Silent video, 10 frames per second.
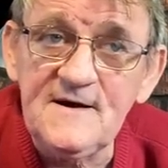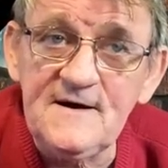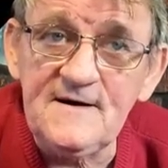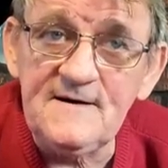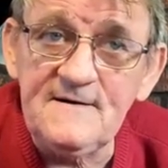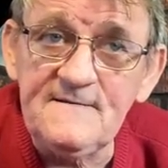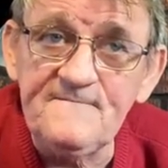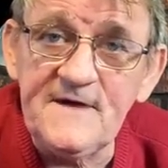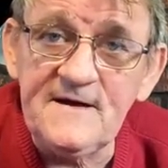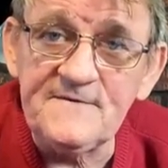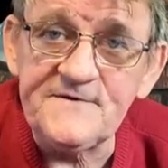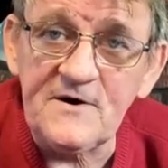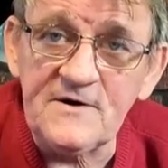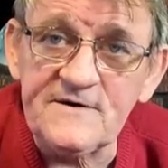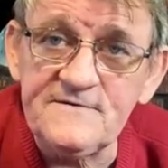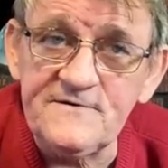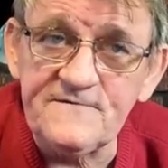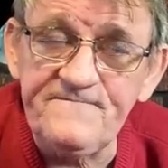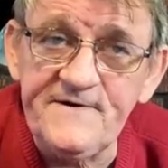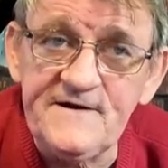and target
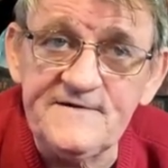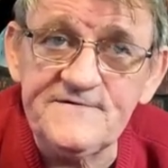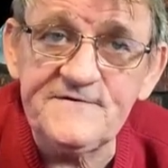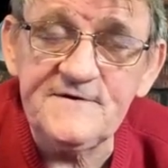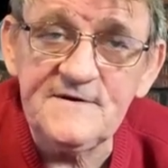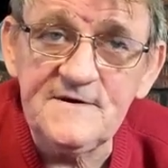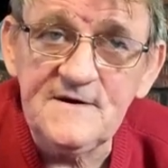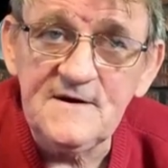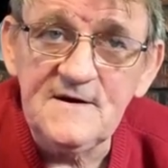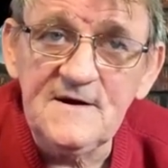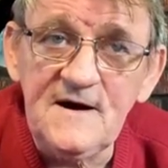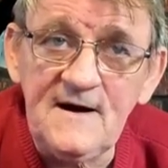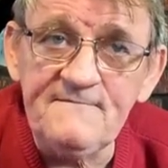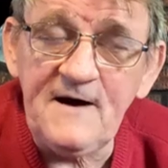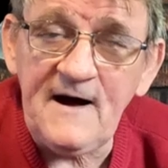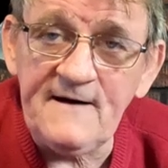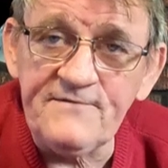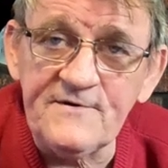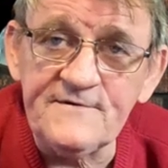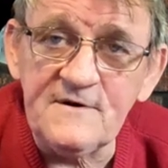your fish. I've
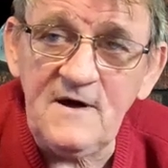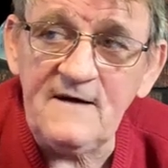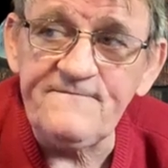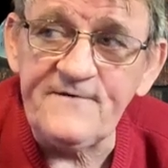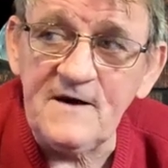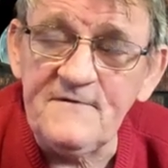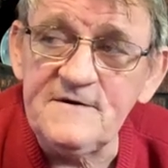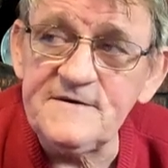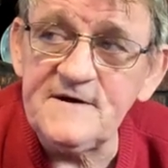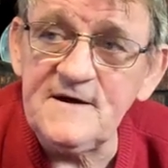learned a lot from it.